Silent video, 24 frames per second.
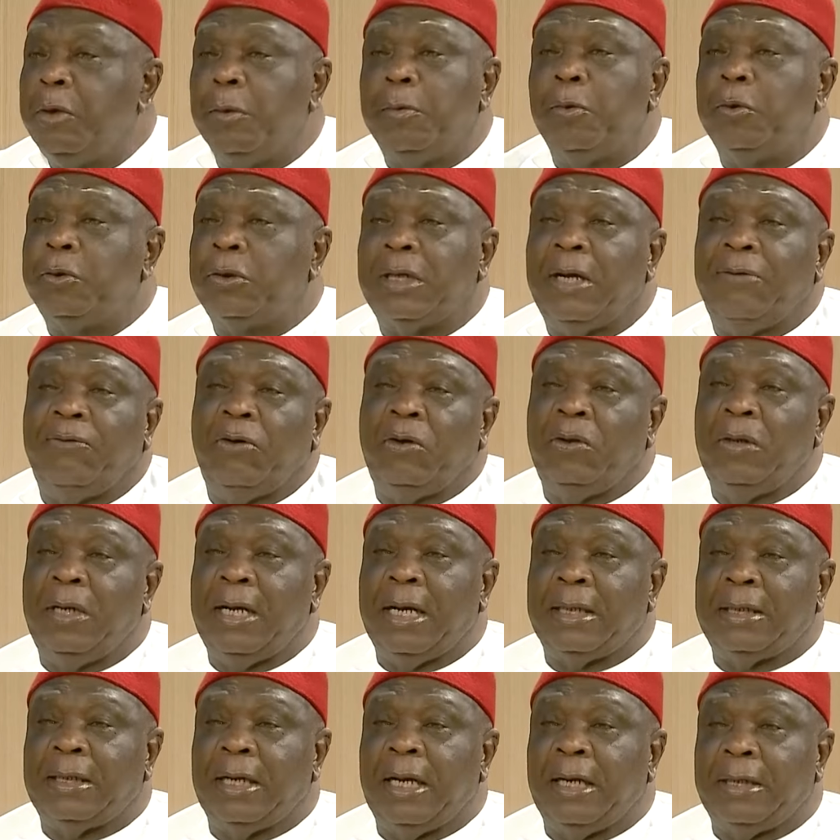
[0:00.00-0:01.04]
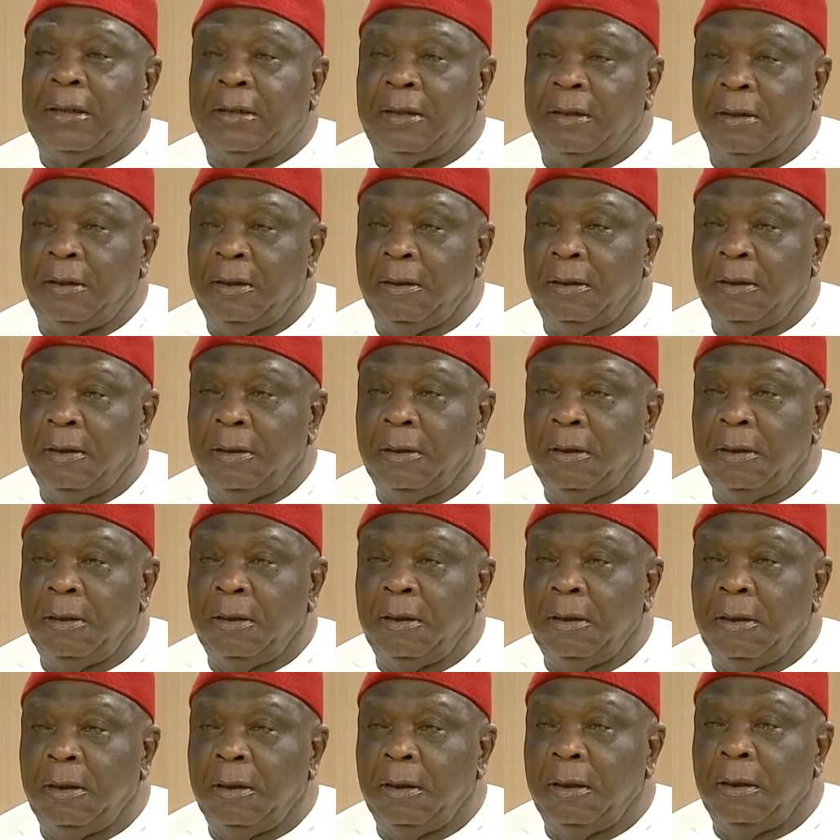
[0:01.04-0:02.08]
People travel only at night.
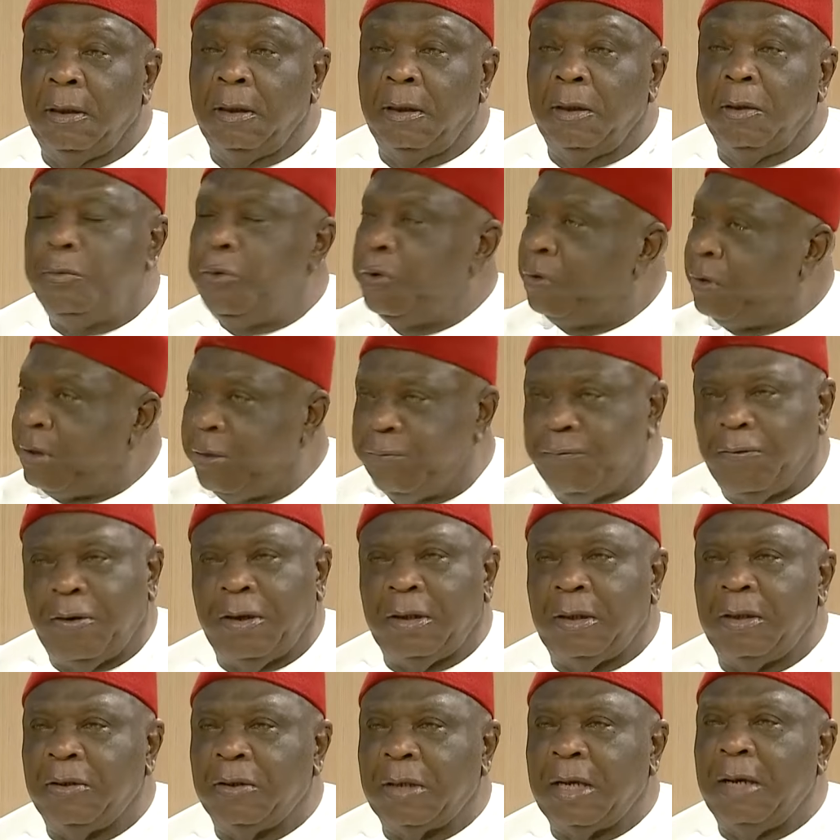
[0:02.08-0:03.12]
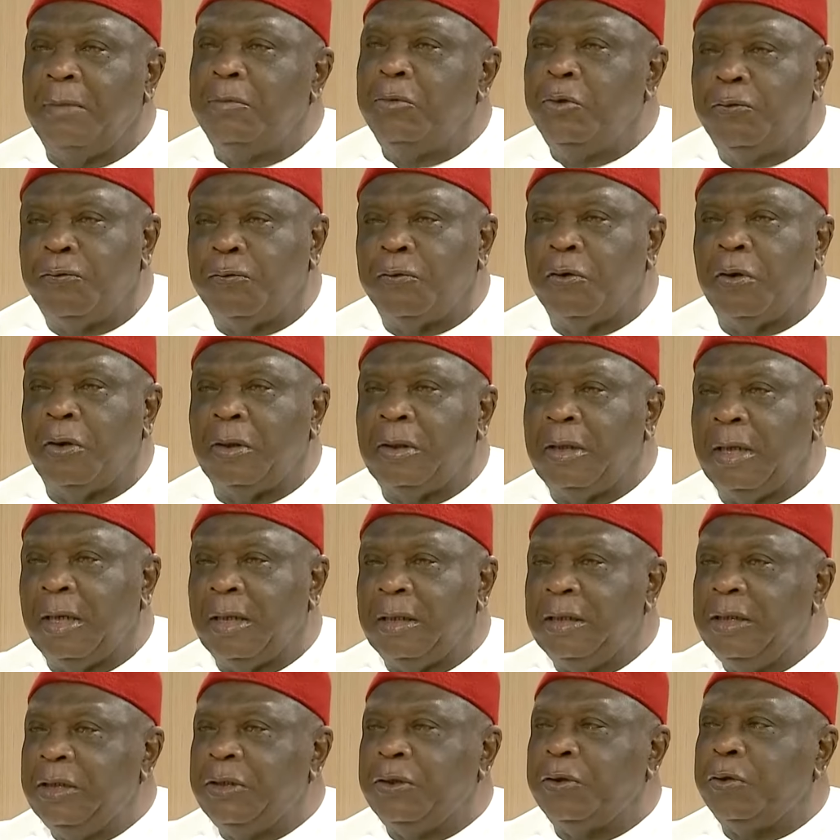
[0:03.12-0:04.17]
Beautifully can move from
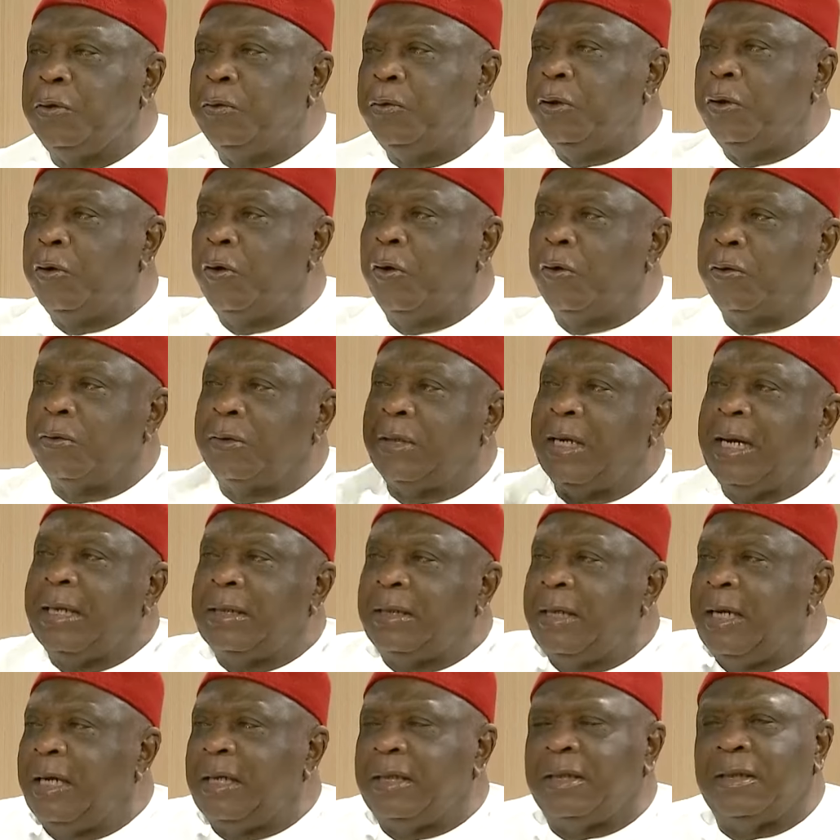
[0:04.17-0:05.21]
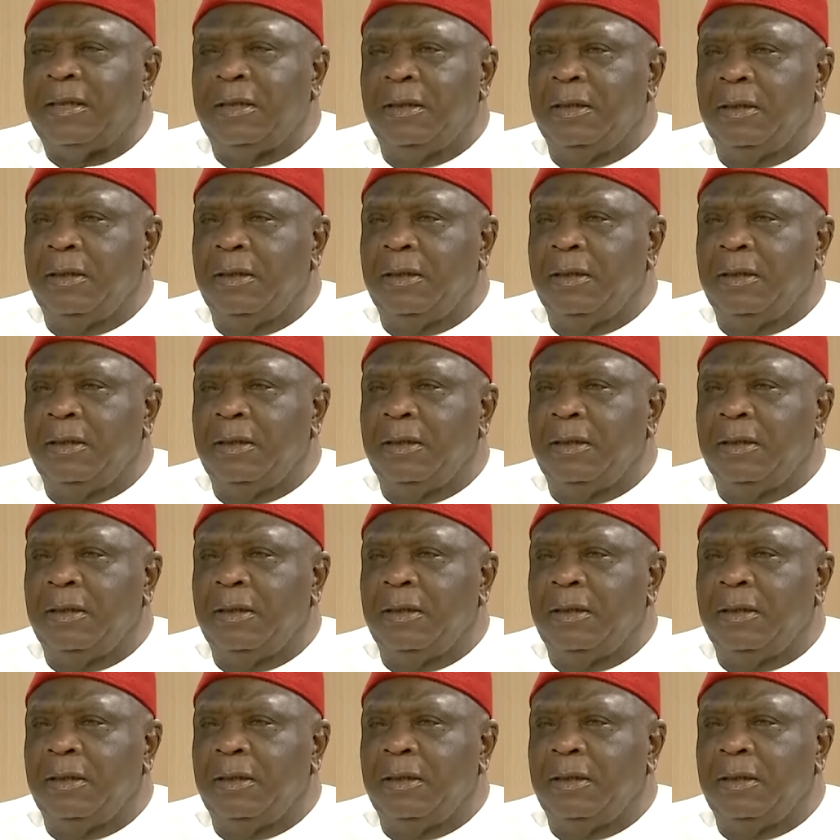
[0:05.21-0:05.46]
the east to the north at night.